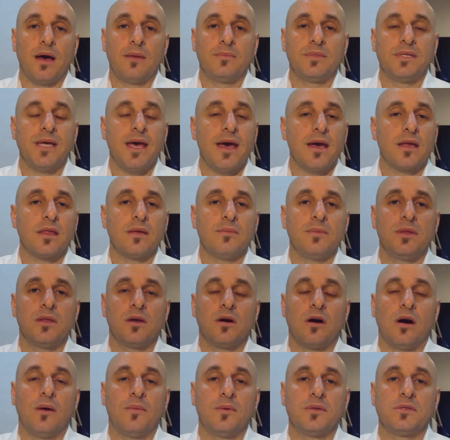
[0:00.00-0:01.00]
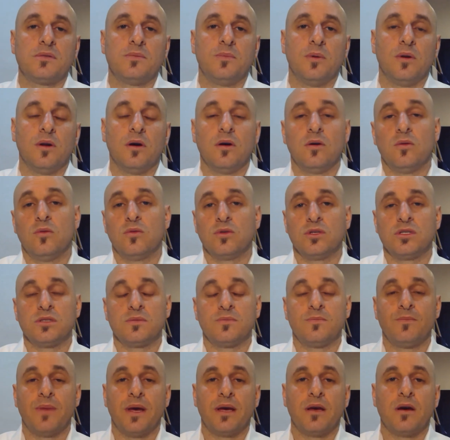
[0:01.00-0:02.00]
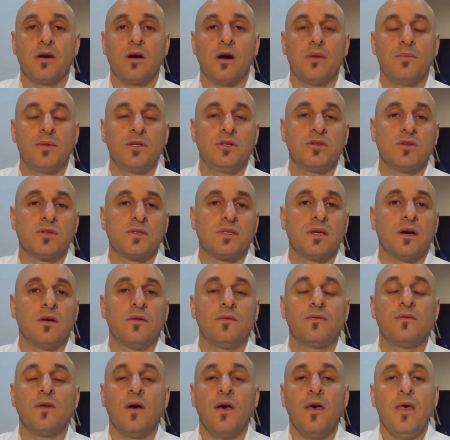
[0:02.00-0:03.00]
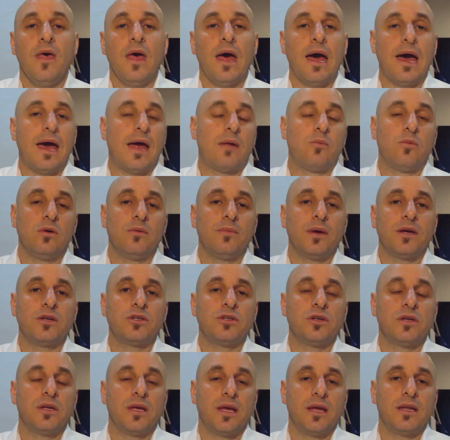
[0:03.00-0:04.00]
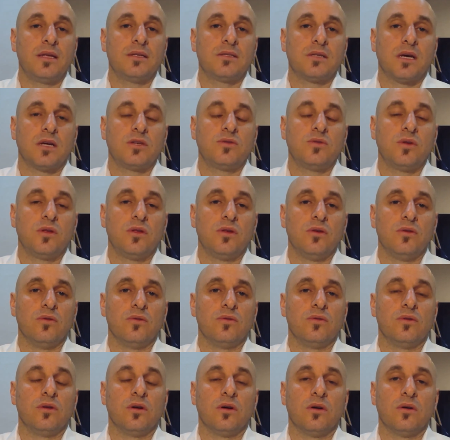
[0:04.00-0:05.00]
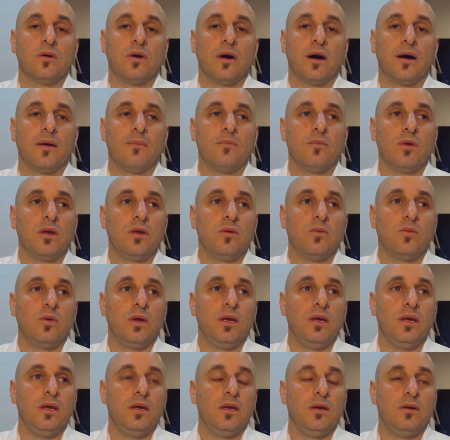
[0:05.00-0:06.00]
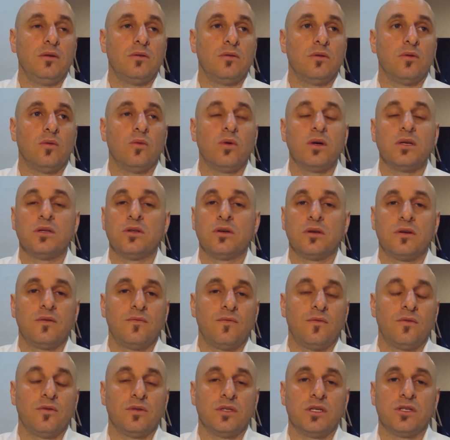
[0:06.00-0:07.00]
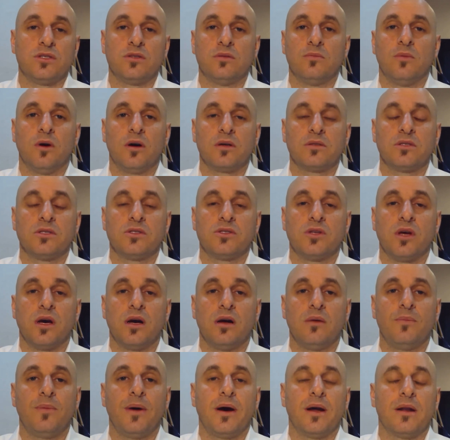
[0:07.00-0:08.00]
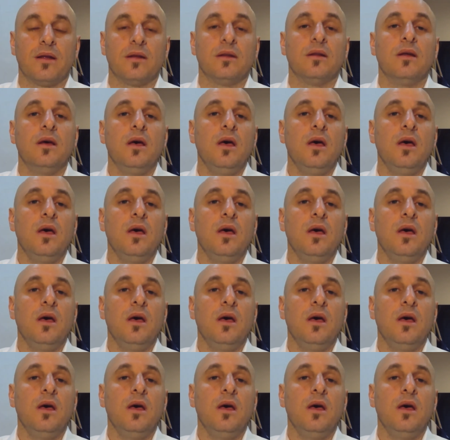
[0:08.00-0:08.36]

tag them in the comments below, or just make a comment yourself, and we'll make sure to get in touch with you. We always looking for digital marketers to help out and